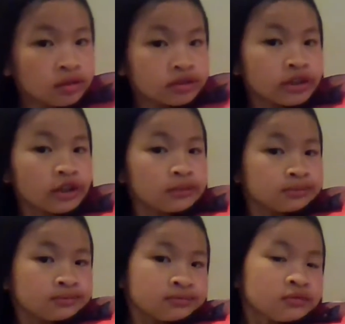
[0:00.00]
So
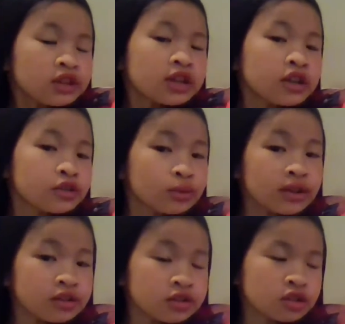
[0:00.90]
here's
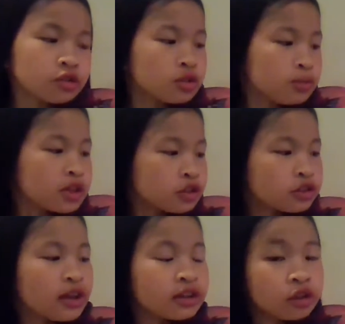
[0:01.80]
one. So to make sure
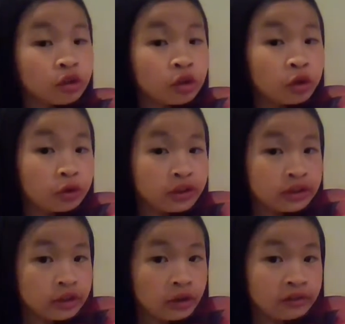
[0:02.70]
that you're
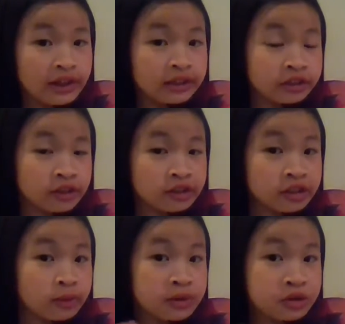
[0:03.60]
holding your violin correctly
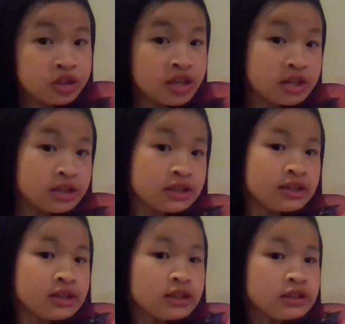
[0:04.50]
with your chin,
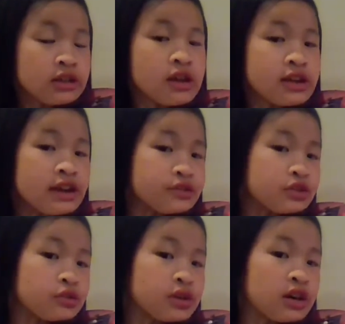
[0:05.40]
you have
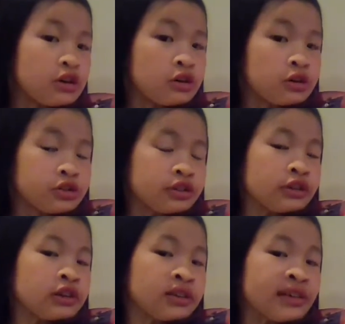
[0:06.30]
to hold
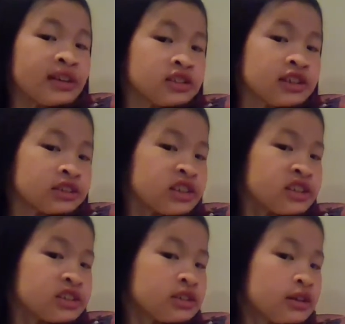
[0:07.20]
your violin like
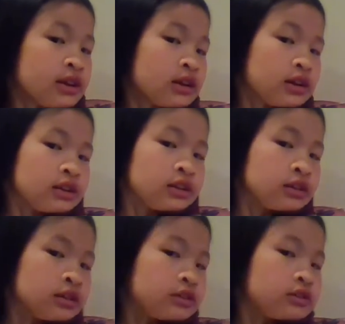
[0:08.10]
this, and
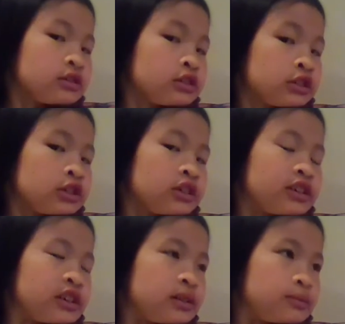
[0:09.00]

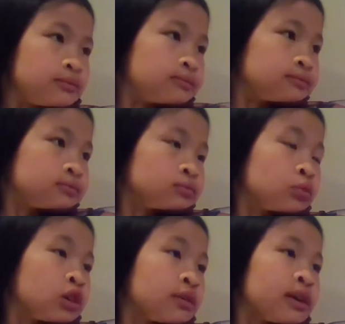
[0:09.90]
then
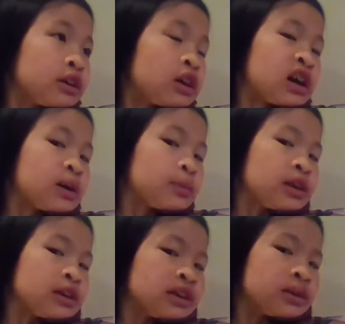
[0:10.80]
put away your arm
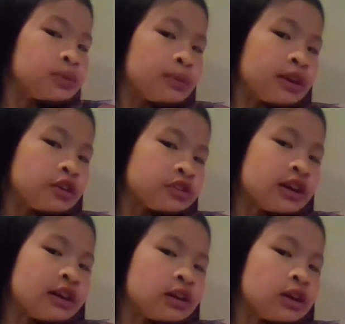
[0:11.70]
and keep it by your
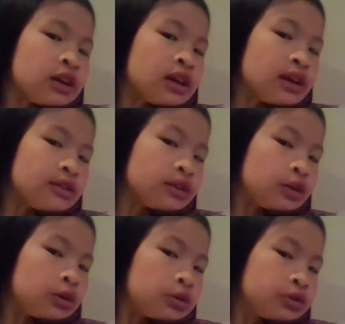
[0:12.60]
side, and then
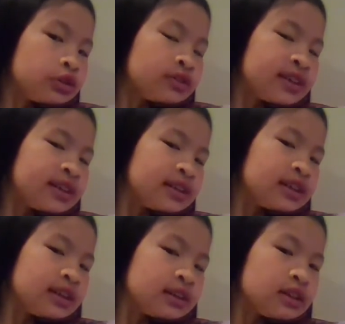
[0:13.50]
hold your violin
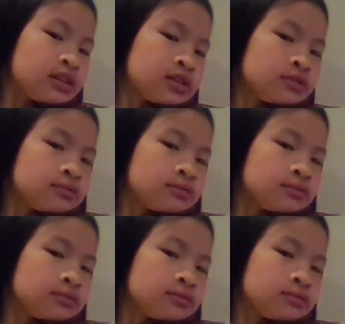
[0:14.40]
like this.